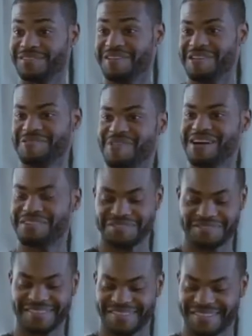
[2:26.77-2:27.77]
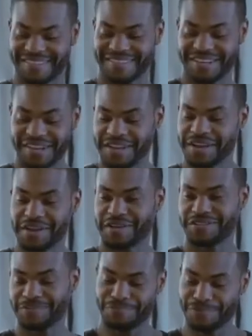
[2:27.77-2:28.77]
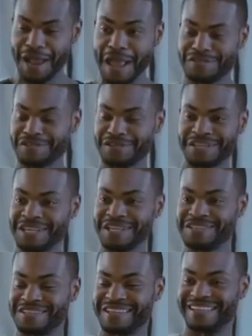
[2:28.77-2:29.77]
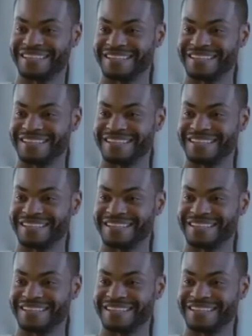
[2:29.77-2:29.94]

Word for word: Oh, wow. You're surprisingly easy.